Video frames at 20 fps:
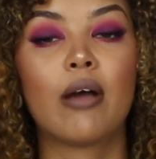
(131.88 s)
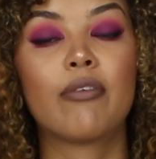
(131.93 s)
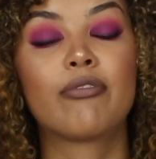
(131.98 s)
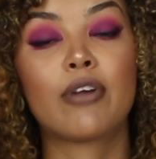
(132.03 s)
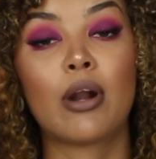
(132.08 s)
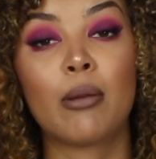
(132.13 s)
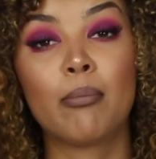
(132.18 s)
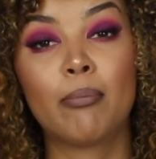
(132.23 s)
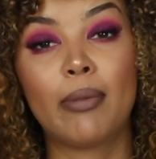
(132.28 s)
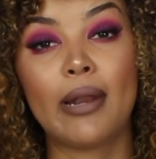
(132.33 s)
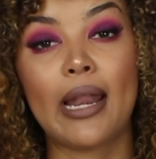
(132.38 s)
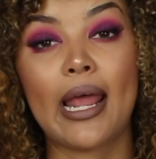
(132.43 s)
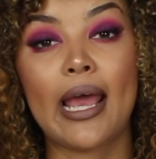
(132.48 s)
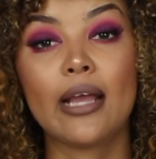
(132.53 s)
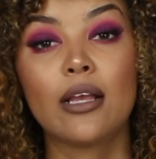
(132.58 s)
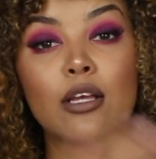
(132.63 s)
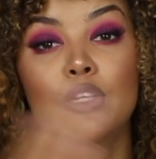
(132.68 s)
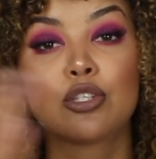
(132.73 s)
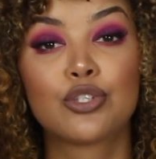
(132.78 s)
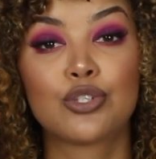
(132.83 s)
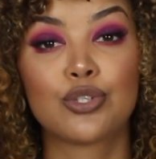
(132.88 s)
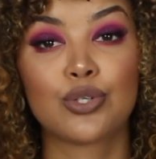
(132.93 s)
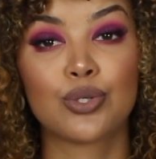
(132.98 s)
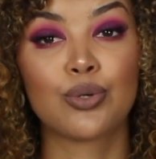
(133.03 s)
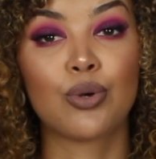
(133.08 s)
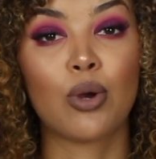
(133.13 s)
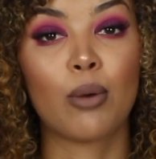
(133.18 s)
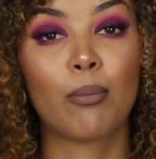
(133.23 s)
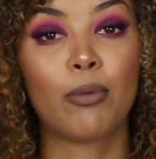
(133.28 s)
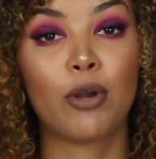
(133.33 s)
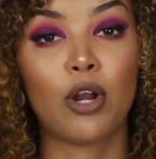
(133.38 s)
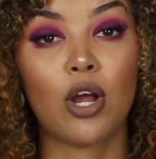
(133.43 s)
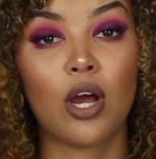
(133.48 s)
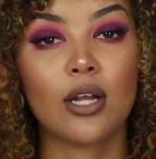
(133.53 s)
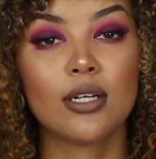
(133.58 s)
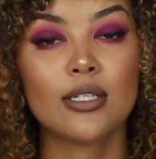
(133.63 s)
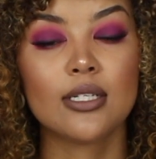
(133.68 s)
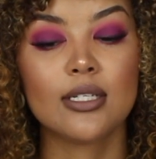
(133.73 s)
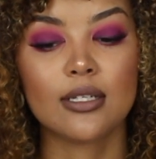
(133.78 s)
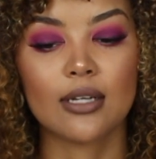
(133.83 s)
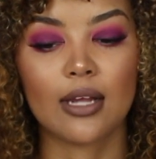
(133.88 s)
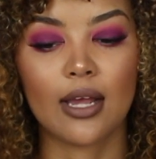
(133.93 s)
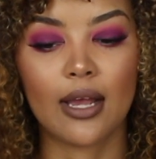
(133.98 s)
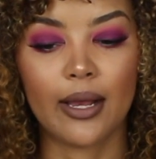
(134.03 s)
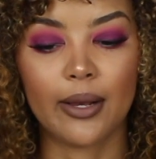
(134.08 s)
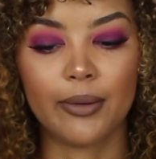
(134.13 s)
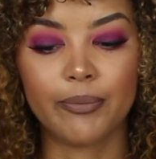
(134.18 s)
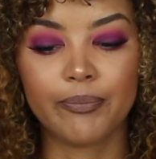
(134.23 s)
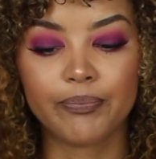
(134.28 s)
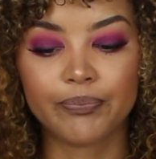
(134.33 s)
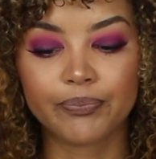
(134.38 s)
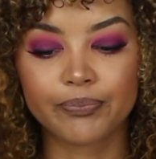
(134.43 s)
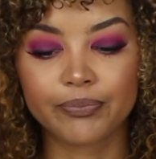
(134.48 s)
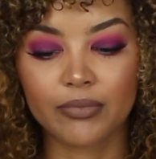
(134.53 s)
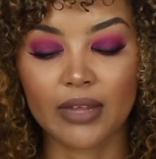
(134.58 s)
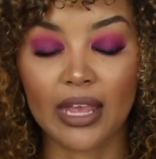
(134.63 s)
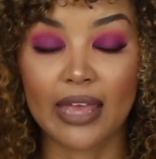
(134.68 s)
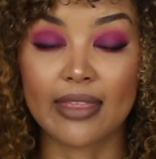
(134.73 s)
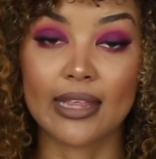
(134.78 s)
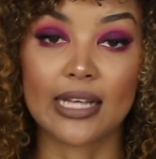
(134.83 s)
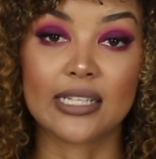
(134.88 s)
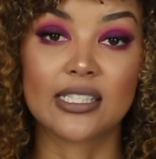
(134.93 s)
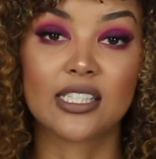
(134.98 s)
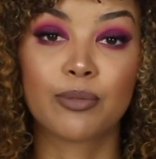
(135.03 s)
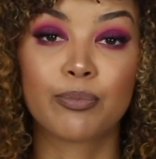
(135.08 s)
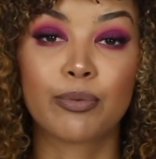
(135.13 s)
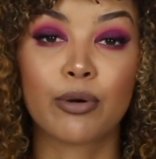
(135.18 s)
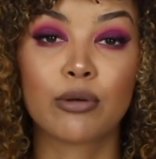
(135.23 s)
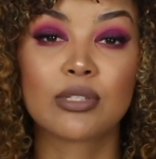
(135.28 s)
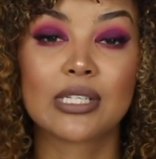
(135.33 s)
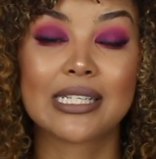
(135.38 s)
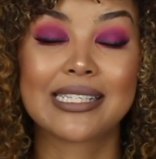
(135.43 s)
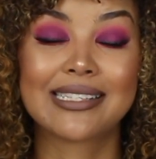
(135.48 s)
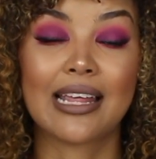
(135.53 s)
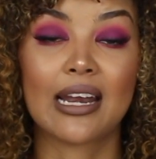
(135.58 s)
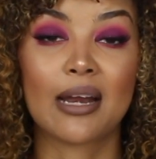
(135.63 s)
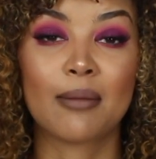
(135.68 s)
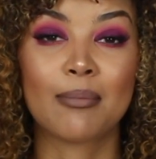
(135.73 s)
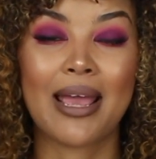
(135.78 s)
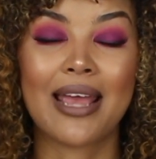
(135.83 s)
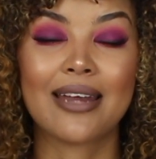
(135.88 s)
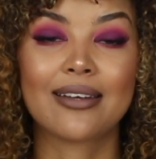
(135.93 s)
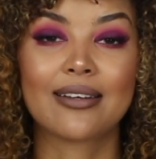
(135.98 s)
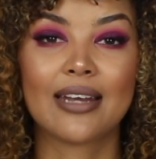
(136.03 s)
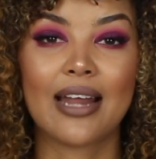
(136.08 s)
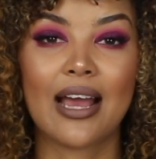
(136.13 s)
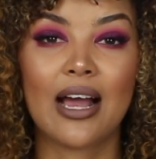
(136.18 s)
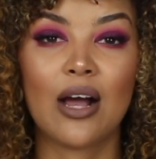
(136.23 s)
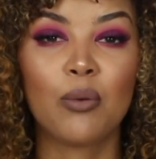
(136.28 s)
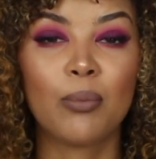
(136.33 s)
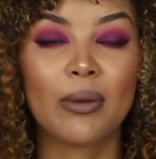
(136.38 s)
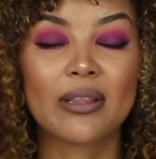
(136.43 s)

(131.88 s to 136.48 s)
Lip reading: from black to blonde, and that's the process that I'm at now.